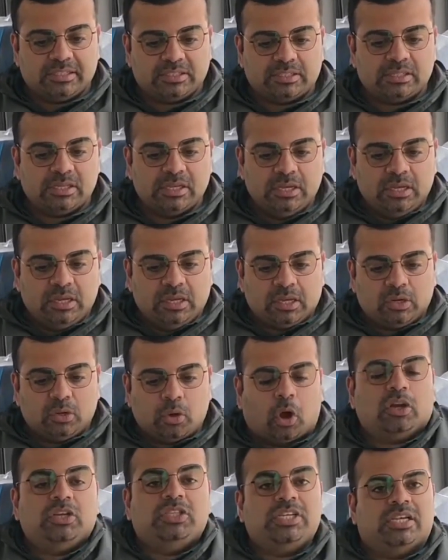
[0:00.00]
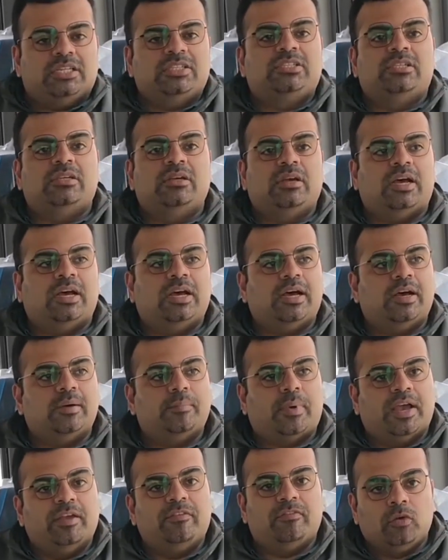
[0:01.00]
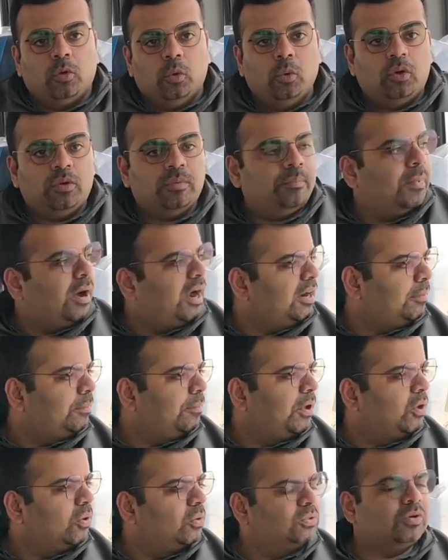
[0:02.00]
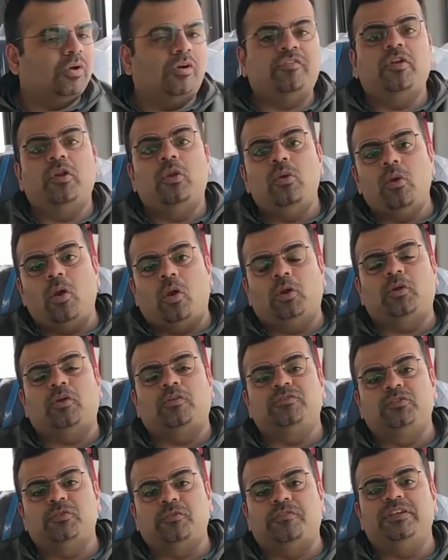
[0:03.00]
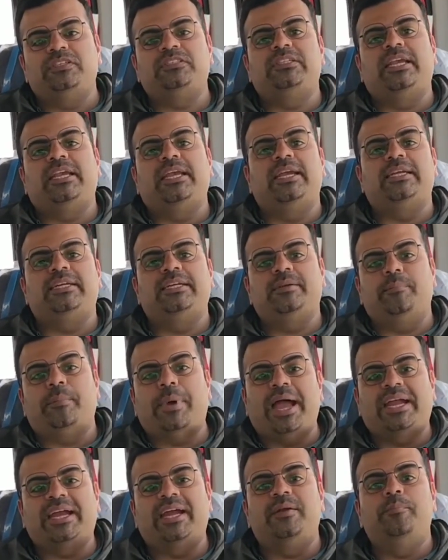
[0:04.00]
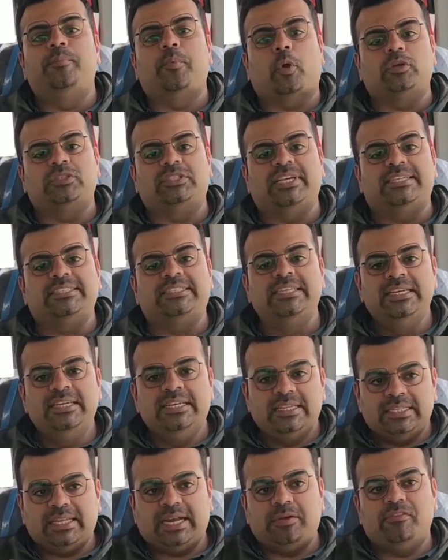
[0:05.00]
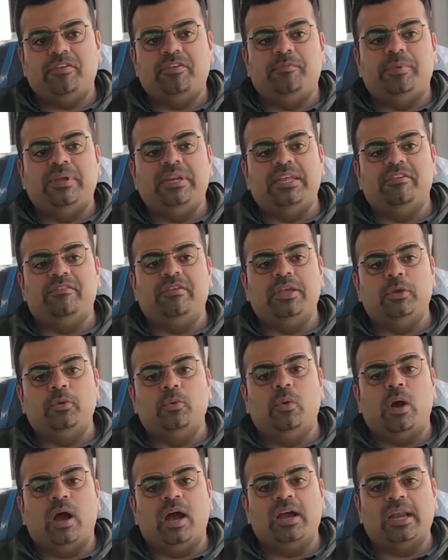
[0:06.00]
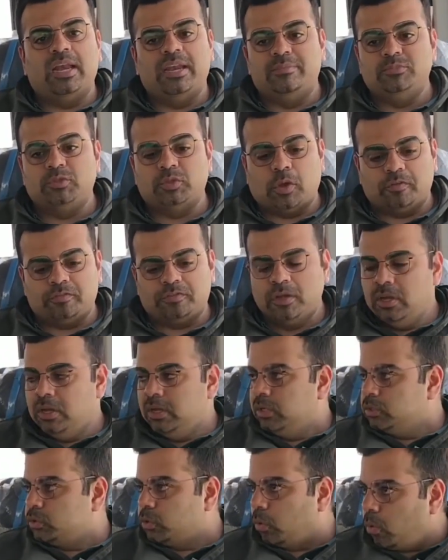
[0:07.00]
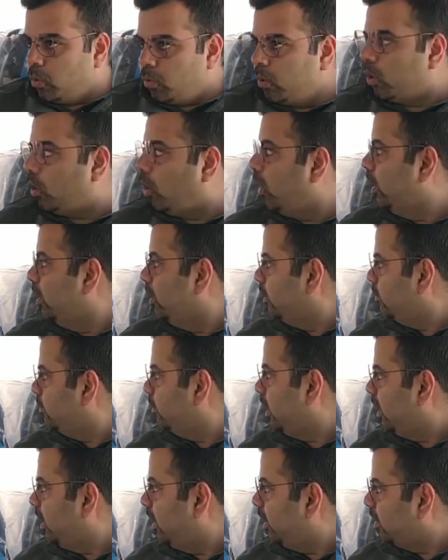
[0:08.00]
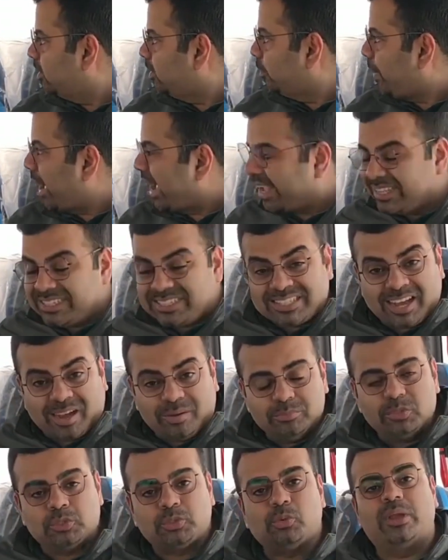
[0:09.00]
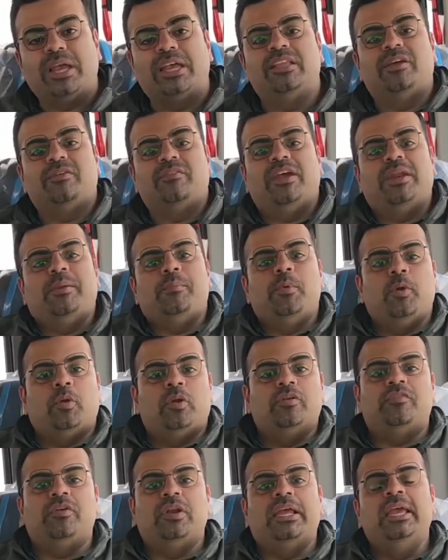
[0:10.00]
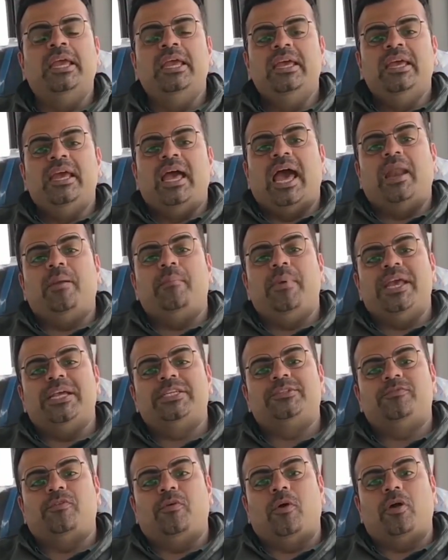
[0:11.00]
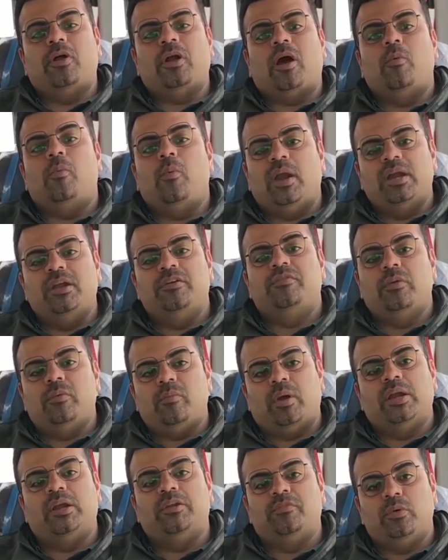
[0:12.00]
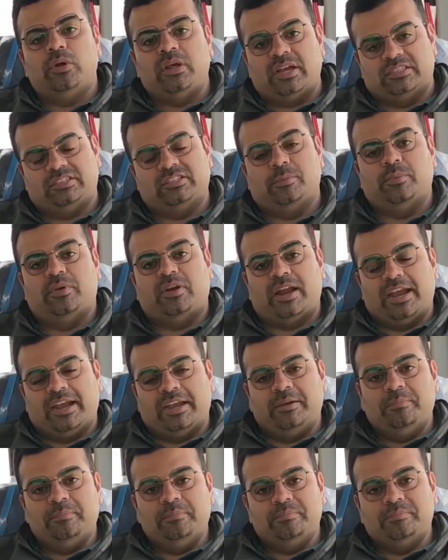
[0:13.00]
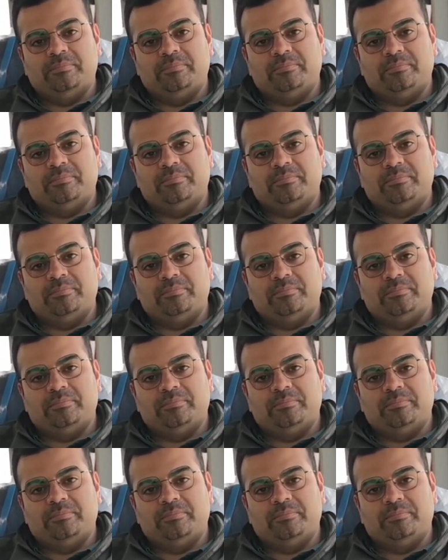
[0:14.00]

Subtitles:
is not just by fluke, but because of a lot of sophisticated back-end process that we've been giving you a glimpse of. So overall, the package comes together very beautifully and makes for a wonderful, wonderful customer ride.